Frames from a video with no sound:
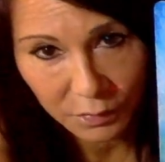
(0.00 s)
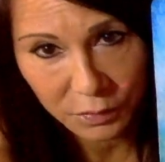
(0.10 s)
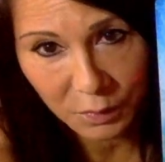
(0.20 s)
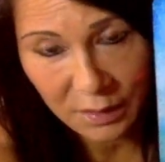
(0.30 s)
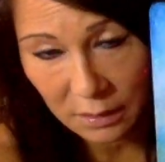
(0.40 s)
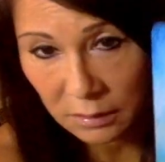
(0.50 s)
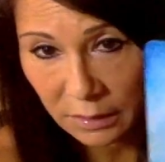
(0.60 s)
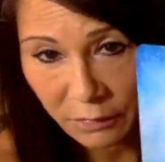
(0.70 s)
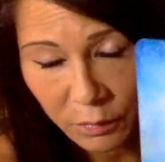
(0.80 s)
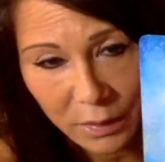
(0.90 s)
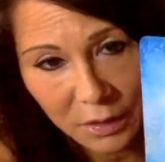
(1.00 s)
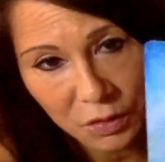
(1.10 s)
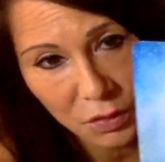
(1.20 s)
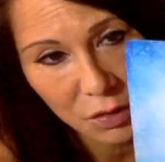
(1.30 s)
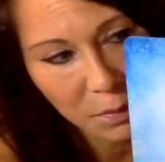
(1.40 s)
Do I need to leave a
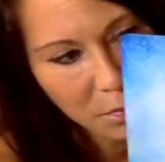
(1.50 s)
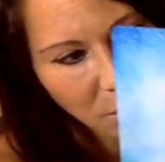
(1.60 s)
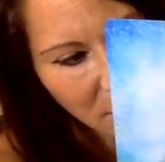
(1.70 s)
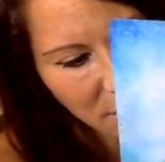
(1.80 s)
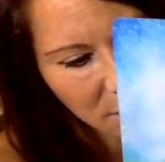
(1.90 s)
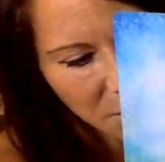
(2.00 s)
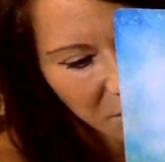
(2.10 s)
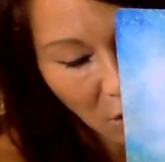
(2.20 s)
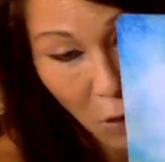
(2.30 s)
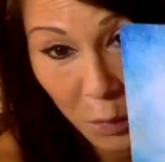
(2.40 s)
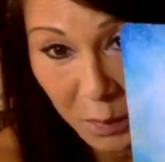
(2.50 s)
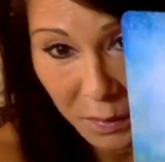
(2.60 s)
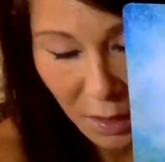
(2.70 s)
relationship? Do I need to be open